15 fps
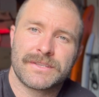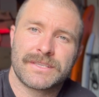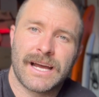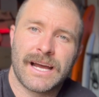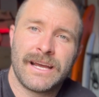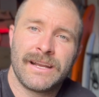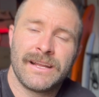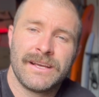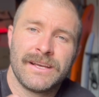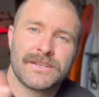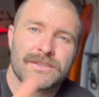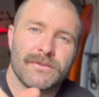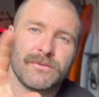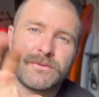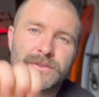side.
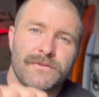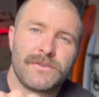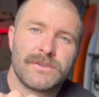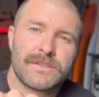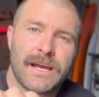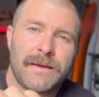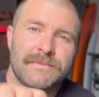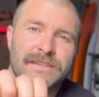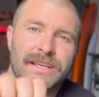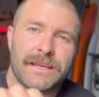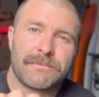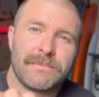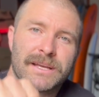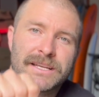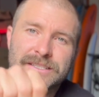So there's a few times I
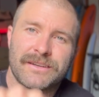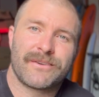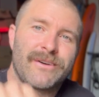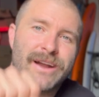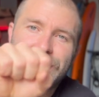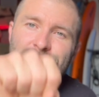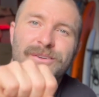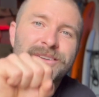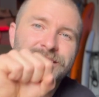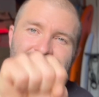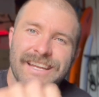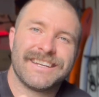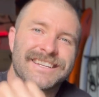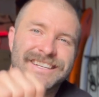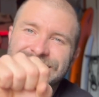like mixed it around
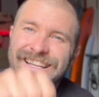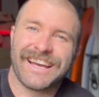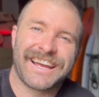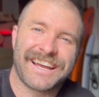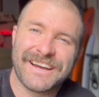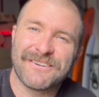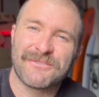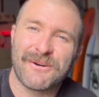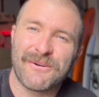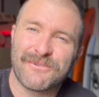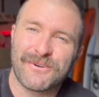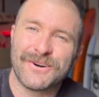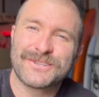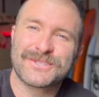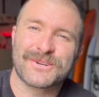and did like a
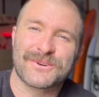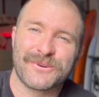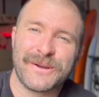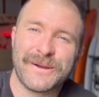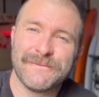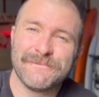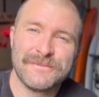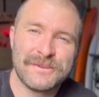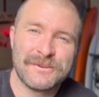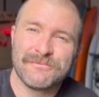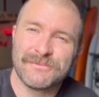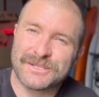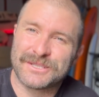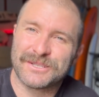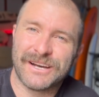reverse grip,
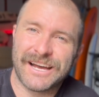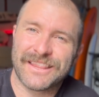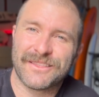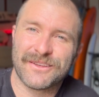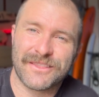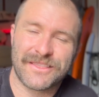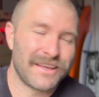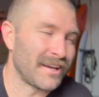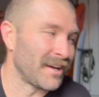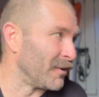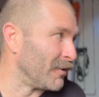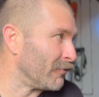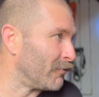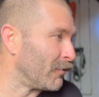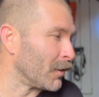but still had the thing
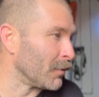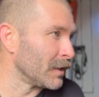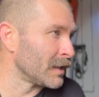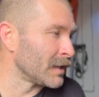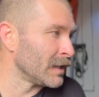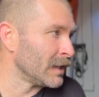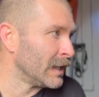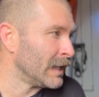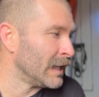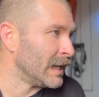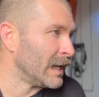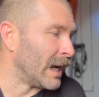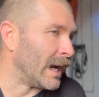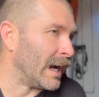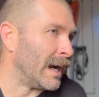going forward.
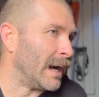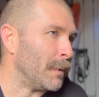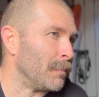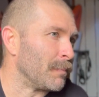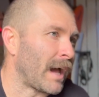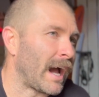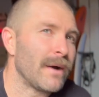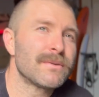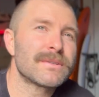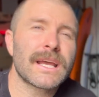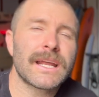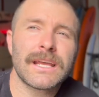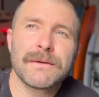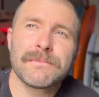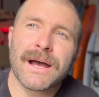I was
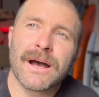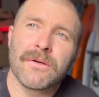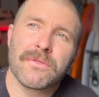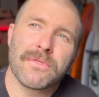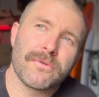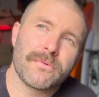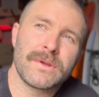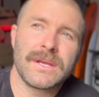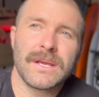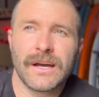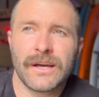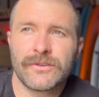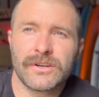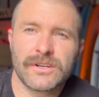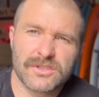getting about
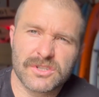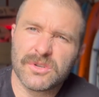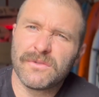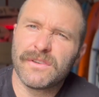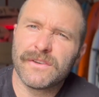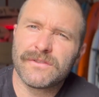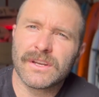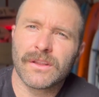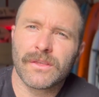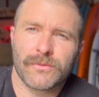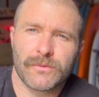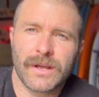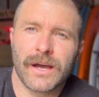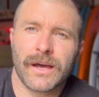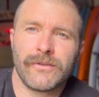250 to
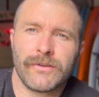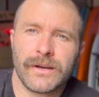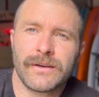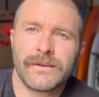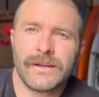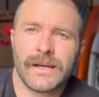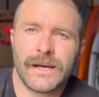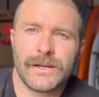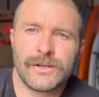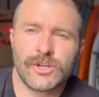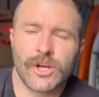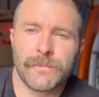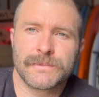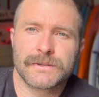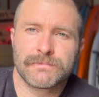300
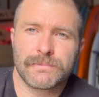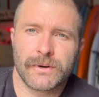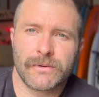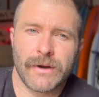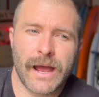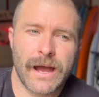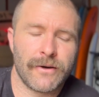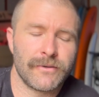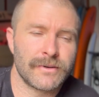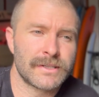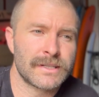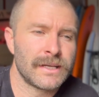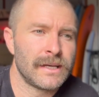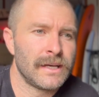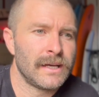jumps per round,
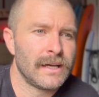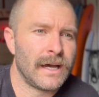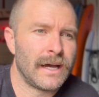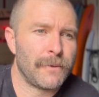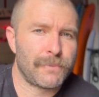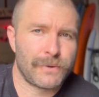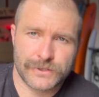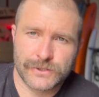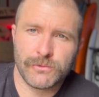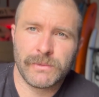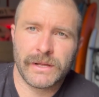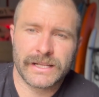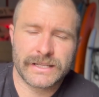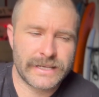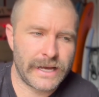per
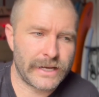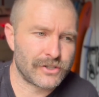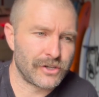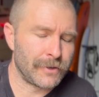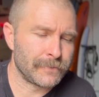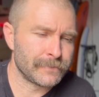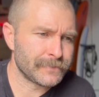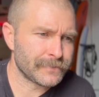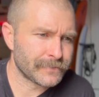2-minute section.